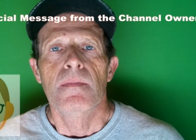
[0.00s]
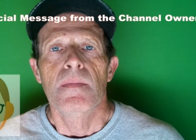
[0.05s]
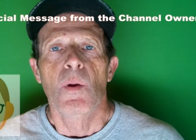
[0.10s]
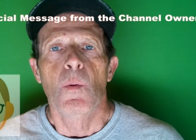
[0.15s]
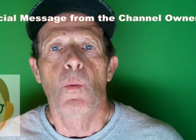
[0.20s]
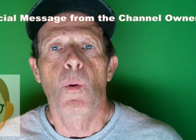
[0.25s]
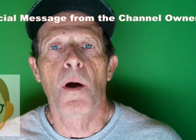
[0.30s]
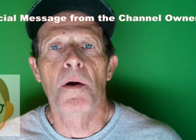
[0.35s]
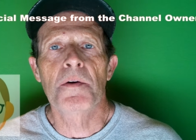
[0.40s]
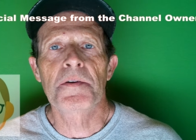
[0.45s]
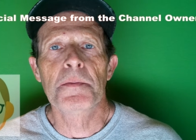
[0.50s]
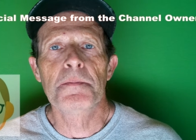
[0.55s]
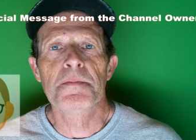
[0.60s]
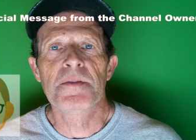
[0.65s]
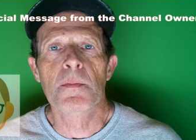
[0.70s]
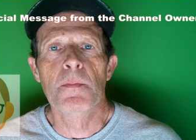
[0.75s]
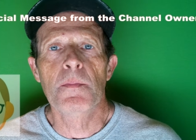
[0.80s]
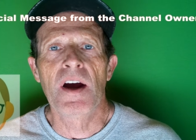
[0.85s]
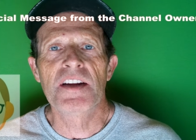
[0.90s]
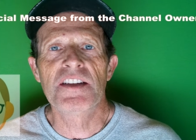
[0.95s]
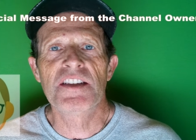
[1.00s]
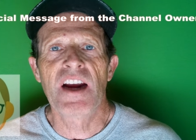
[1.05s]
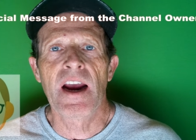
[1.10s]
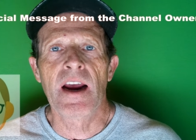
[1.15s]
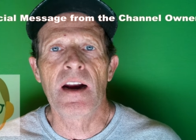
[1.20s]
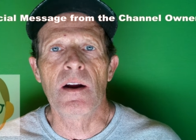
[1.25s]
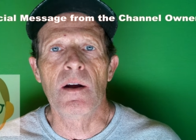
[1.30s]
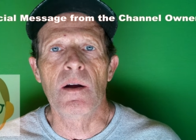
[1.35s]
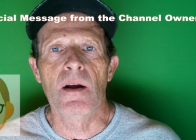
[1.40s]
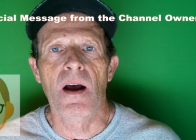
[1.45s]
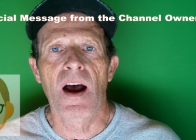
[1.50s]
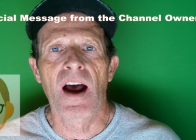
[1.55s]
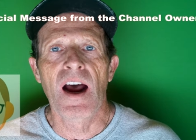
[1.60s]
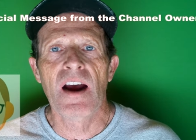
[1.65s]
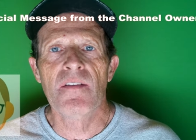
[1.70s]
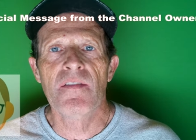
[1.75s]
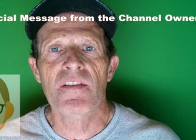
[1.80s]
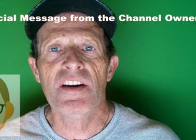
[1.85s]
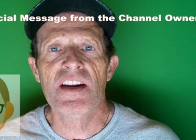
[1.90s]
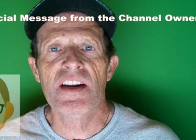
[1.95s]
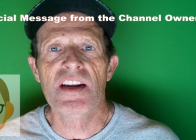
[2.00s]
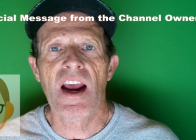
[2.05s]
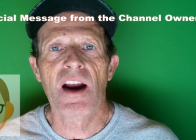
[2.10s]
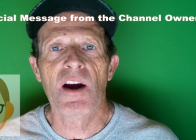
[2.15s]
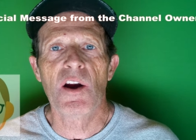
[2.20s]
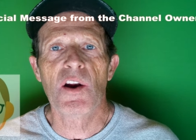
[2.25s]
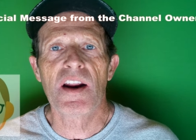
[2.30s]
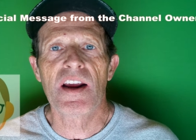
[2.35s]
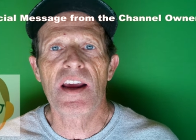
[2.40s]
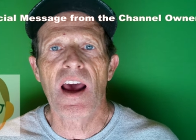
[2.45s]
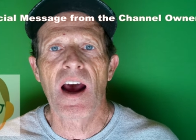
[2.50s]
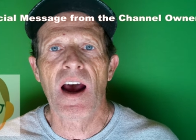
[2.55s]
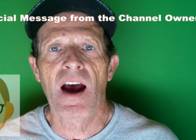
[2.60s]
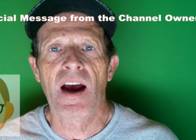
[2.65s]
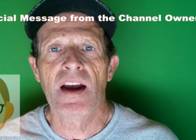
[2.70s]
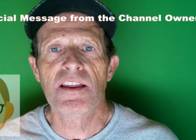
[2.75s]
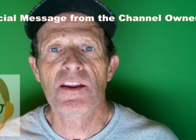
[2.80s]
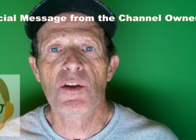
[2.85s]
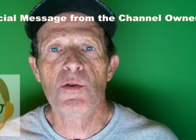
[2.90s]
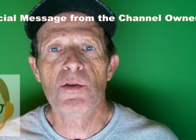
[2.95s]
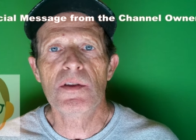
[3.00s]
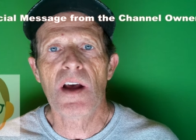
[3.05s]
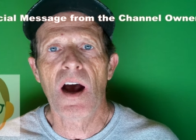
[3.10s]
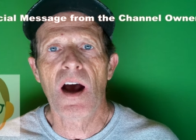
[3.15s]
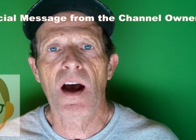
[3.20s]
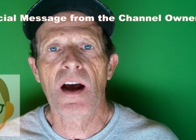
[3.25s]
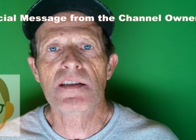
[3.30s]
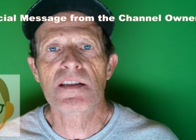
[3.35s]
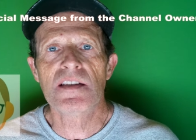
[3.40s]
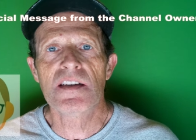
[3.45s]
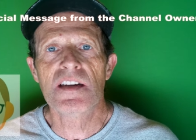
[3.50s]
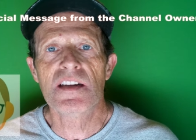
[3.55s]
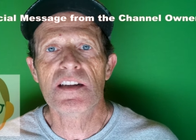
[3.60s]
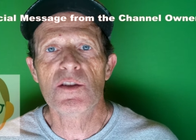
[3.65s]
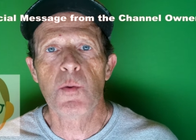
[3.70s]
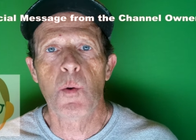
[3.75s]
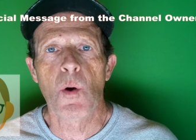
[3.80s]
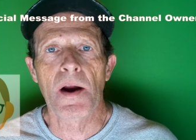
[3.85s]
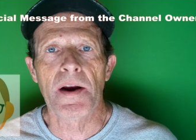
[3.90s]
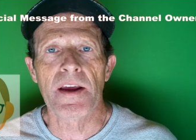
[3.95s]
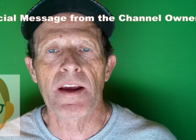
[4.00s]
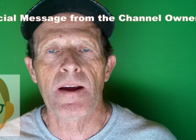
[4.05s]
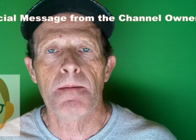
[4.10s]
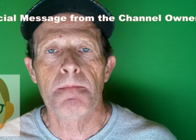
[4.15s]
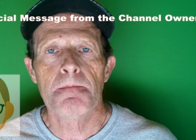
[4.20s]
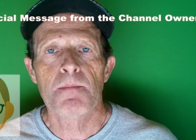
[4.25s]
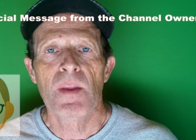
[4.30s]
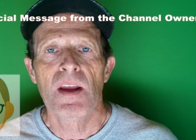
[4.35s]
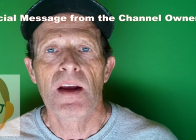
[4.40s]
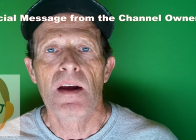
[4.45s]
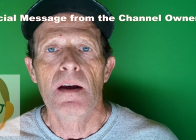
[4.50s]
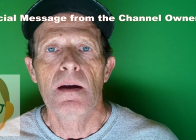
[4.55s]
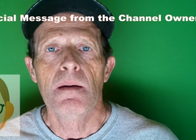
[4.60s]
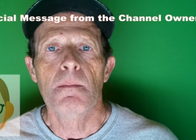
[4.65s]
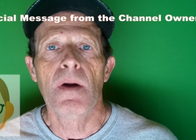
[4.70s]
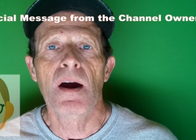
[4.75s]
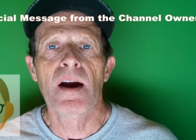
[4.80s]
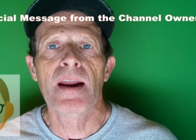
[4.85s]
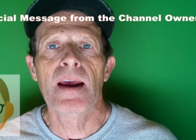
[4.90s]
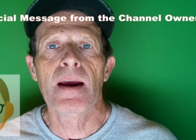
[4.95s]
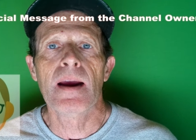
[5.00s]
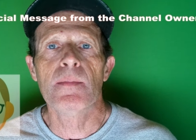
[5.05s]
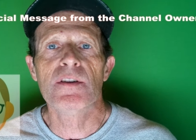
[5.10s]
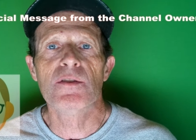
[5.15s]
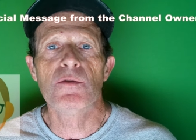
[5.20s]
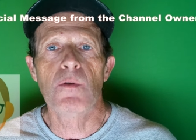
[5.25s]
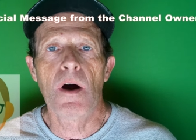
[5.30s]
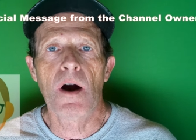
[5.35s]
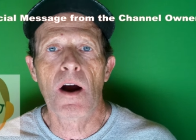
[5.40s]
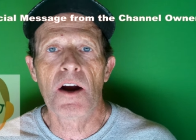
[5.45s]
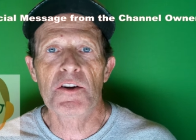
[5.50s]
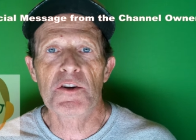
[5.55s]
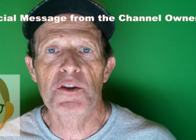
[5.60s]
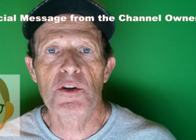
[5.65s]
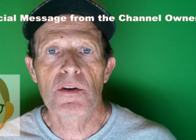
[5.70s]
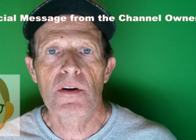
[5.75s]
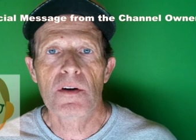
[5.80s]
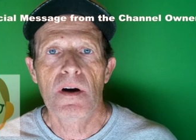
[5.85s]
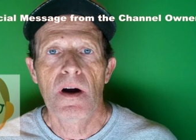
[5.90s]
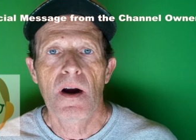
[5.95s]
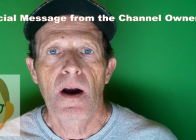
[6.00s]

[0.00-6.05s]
Welcome to my channel, Ivan the Editor Guy 2020. My name is Roger.